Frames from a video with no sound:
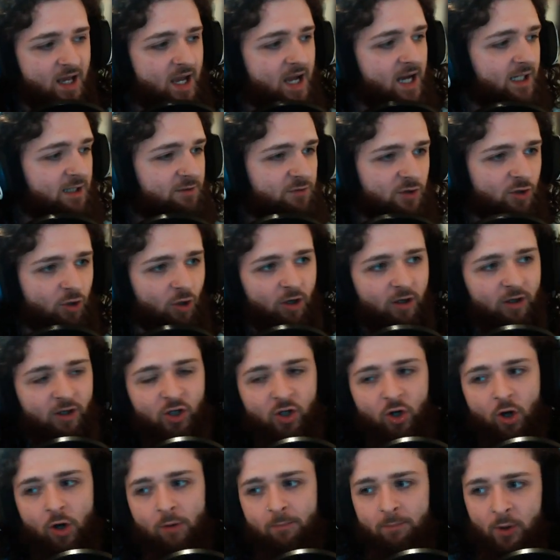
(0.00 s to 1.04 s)
And if you got a
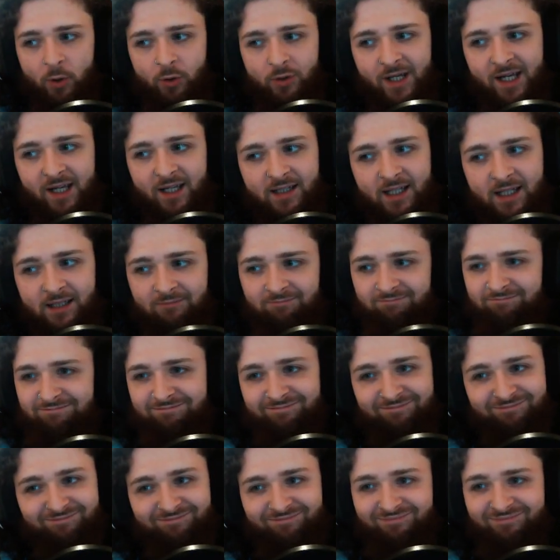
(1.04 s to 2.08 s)
combo deck, then
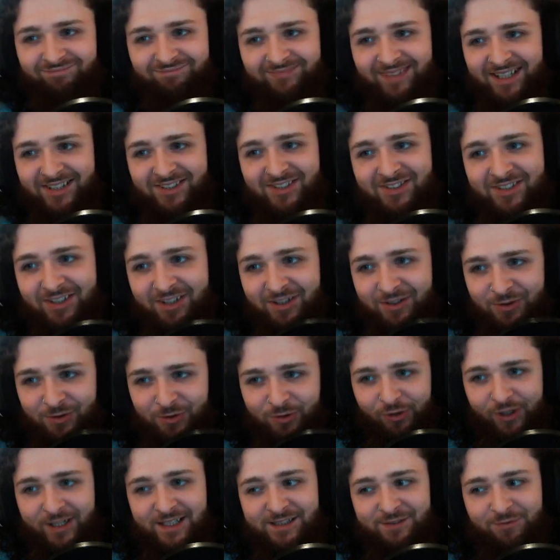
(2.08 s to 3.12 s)
it's just gonna do
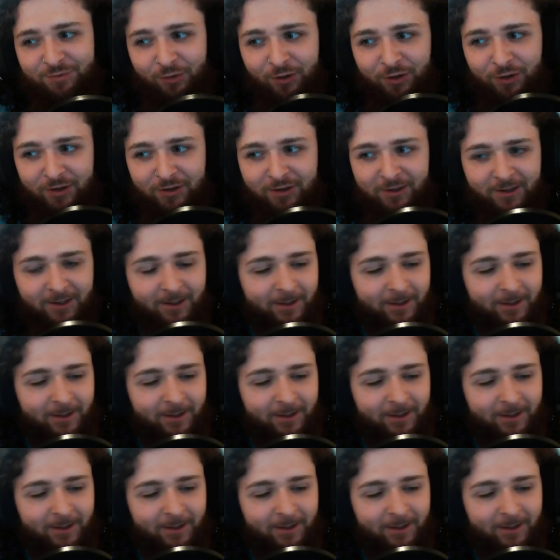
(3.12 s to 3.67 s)
crazy for you.